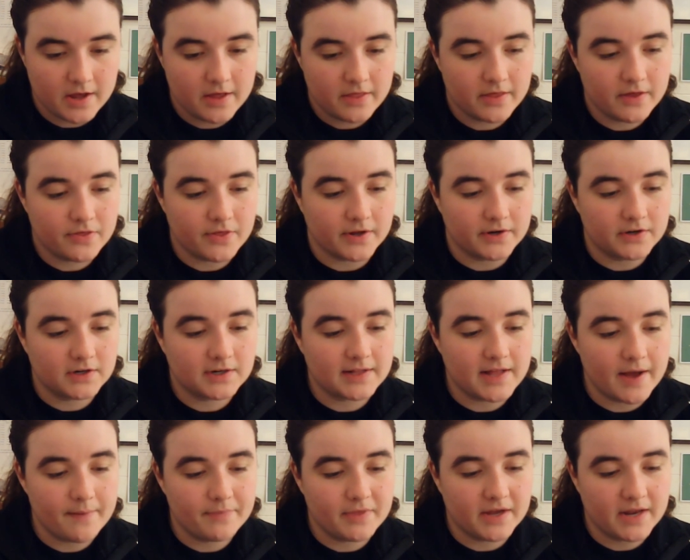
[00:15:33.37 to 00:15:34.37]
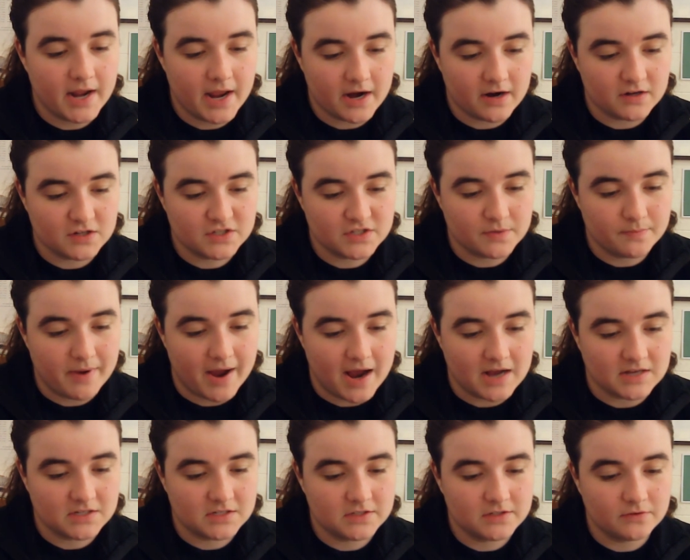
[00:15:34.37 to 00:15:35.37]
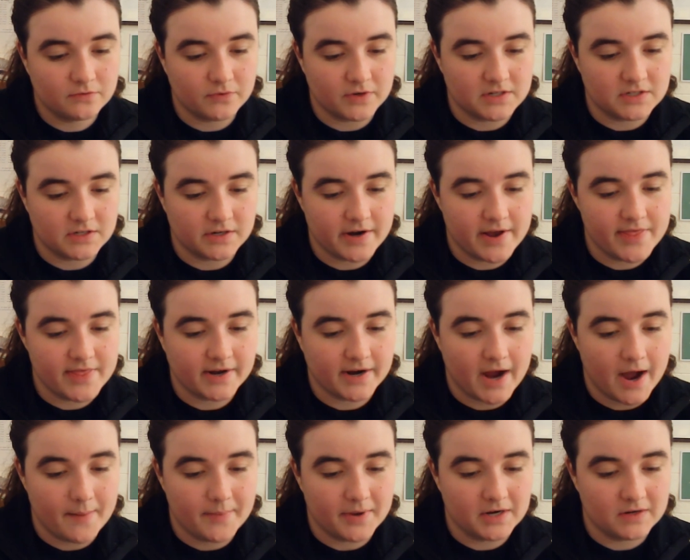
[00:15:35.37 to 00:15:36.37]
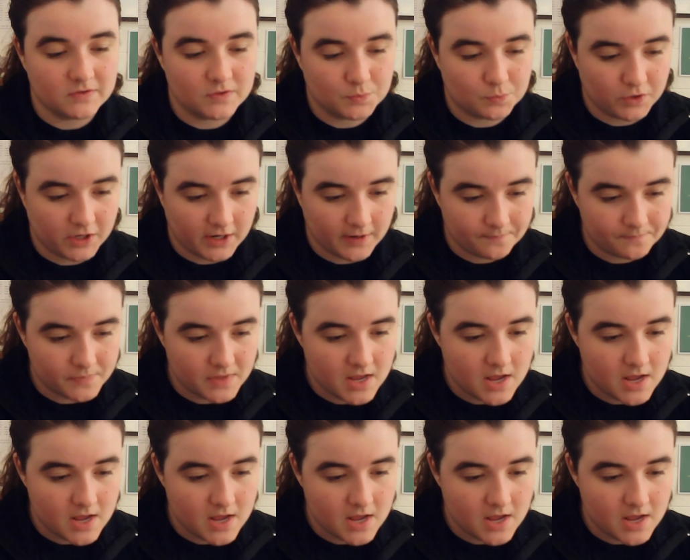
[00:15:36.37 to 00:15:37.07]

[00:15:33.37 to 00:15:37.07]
the thunderclap that heralds the passage of winter and the coming of spring,